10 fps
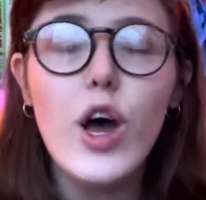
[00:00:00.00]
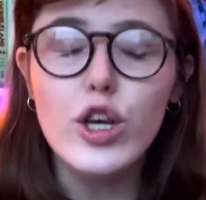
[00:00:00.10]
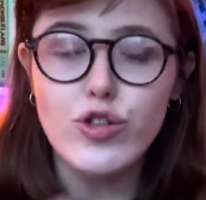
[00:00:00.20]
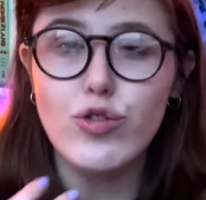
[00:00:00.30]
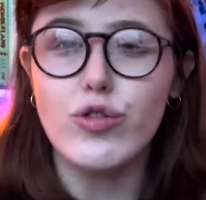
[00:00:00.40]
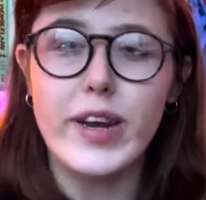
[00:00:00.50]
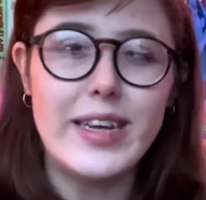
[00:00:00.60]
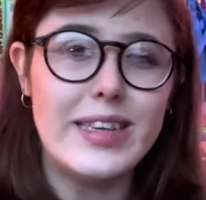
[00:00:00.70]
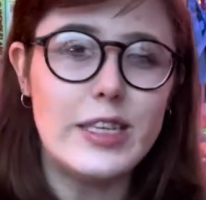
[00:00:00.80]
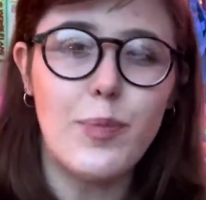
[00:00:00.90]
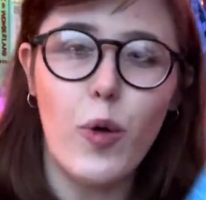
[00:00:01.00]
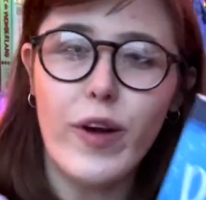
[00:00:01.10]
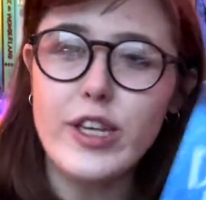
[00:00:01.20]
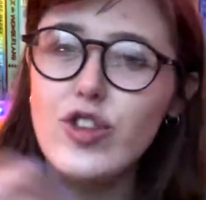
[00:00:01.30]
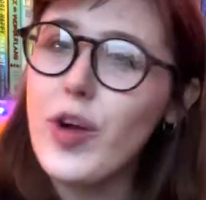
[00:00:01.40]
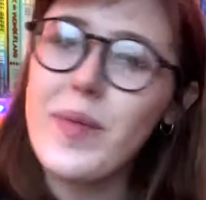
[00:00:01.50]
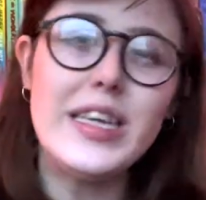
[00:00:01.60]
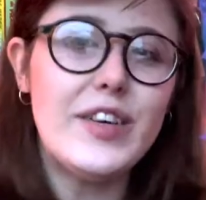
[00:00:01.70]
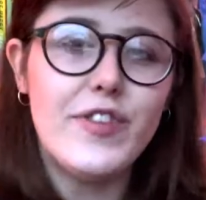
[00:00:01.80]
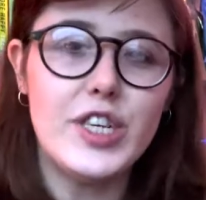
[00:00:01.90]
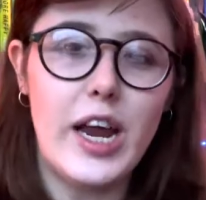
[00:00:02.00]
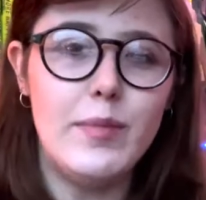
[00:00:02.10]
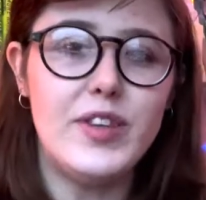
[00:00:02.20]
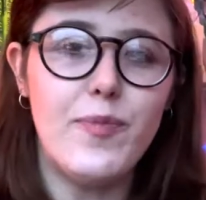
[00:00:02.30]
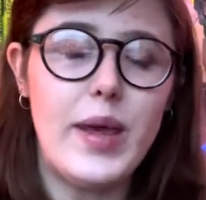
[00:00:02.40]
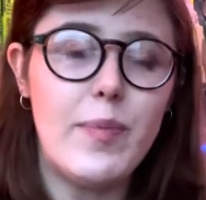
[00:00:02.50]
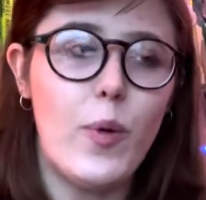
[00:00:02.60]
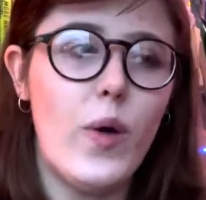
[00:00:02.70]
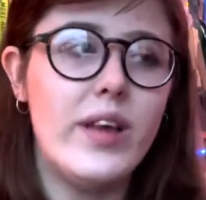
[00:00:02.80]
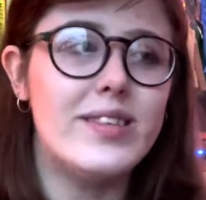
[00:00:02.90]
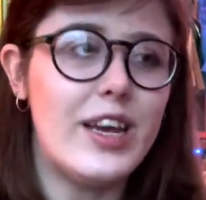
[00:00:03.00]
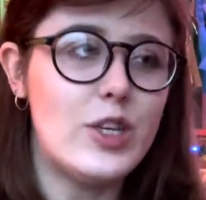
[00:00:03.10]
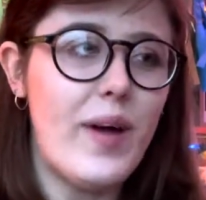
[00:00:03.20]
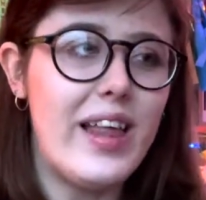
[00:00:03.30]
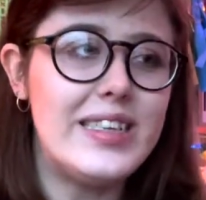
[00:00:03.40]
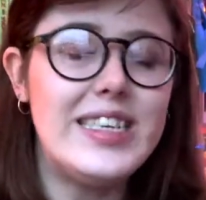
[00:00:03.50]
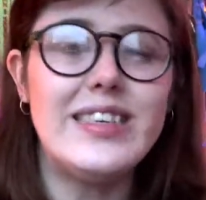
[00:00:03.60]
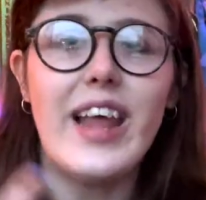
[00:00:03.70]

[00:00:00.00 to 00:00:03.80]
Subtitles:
stories exploring so many different types of people and sexualities